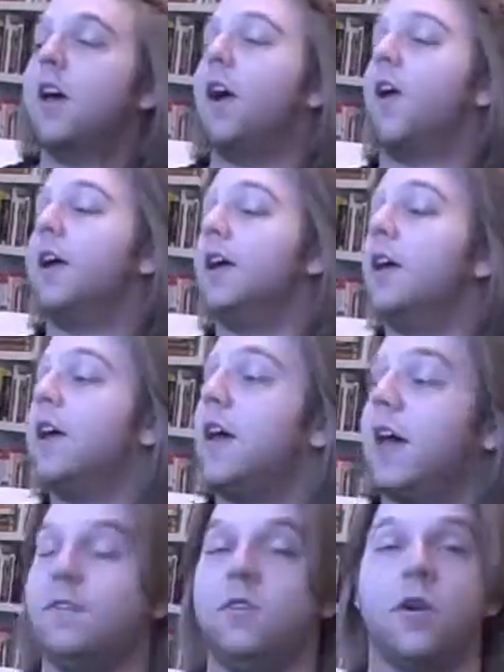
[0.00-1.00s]
All right.
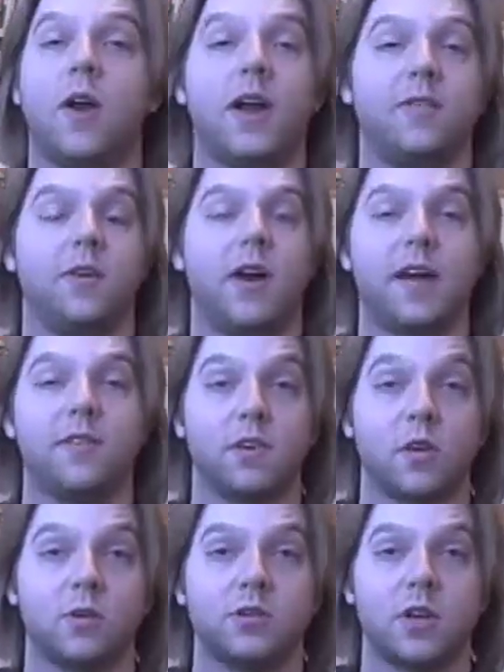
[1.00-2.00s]
If you're having
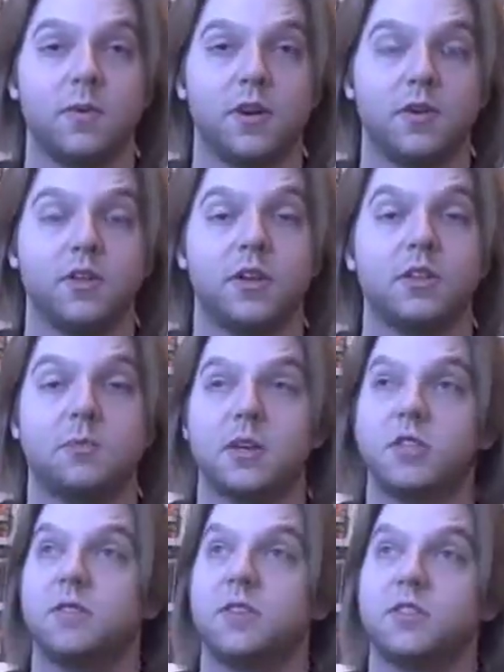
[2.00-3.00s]
girls coming over,
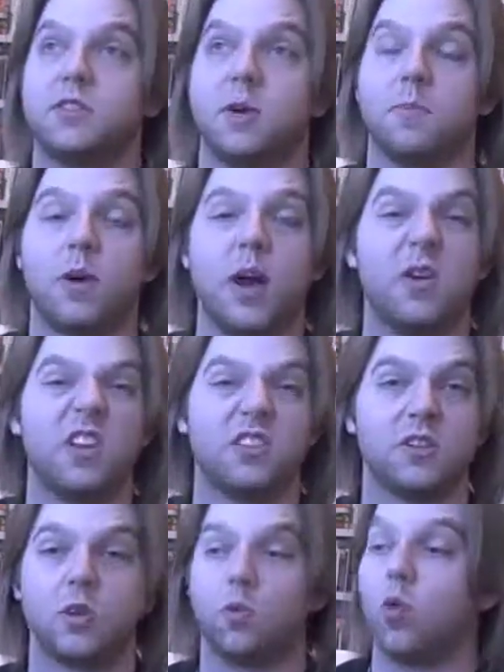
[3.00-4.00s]
especially if it's summer out, it's a
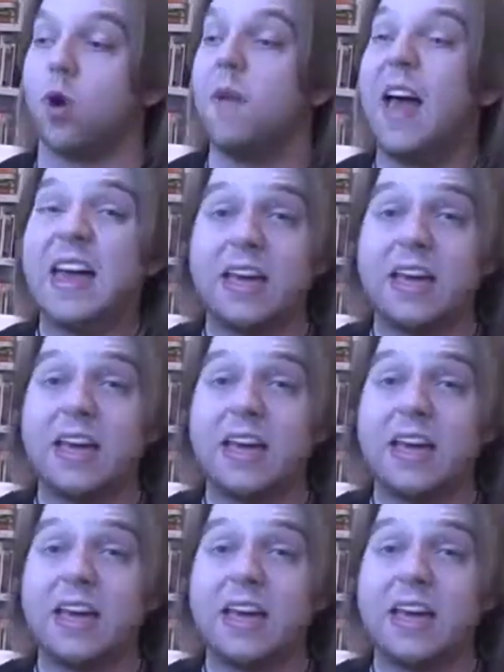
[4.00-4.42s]
little warm,